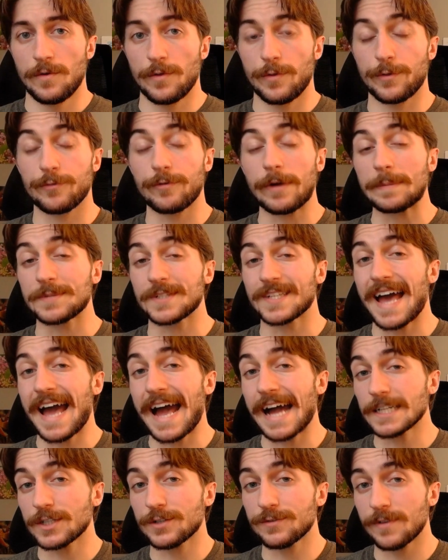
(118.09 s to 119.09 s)
Thrips
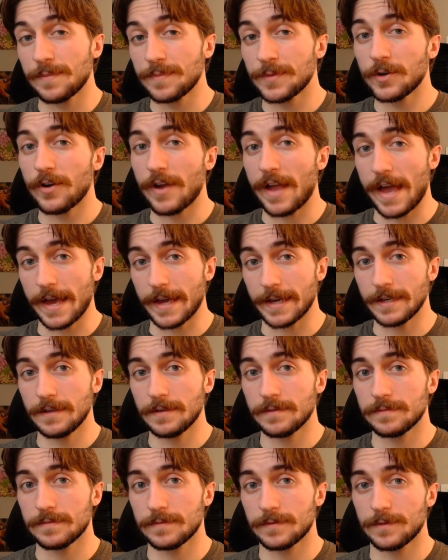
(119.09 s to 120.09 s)
hatch from their egg,
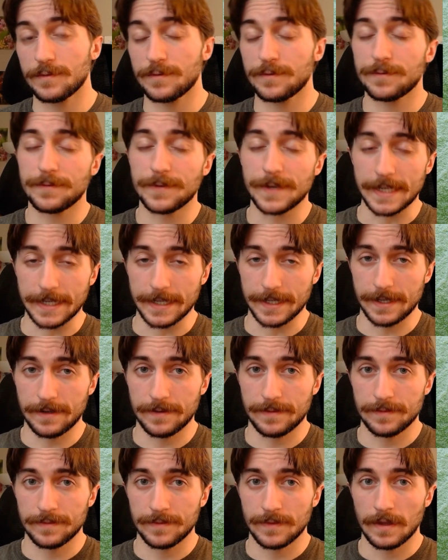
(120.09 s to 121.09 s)
feed,
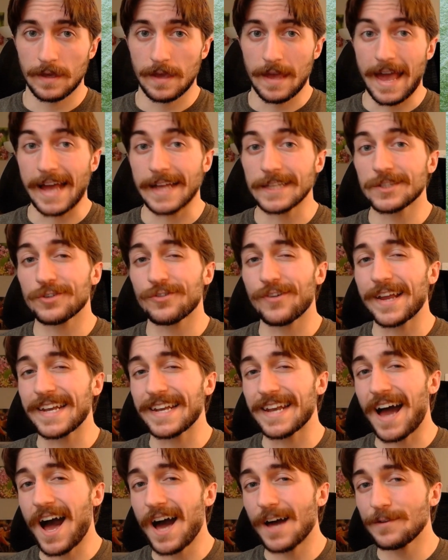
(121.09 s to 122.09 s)
enter a
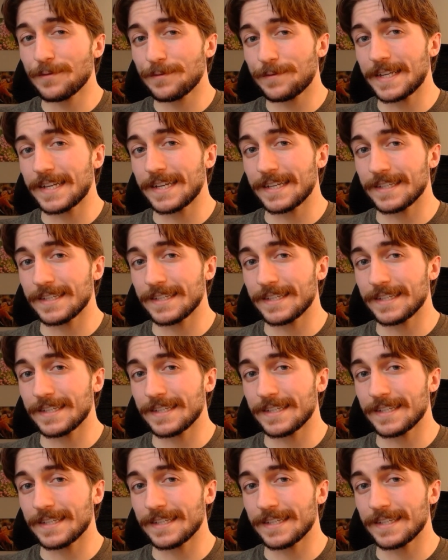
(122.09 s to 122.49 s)
non-feeding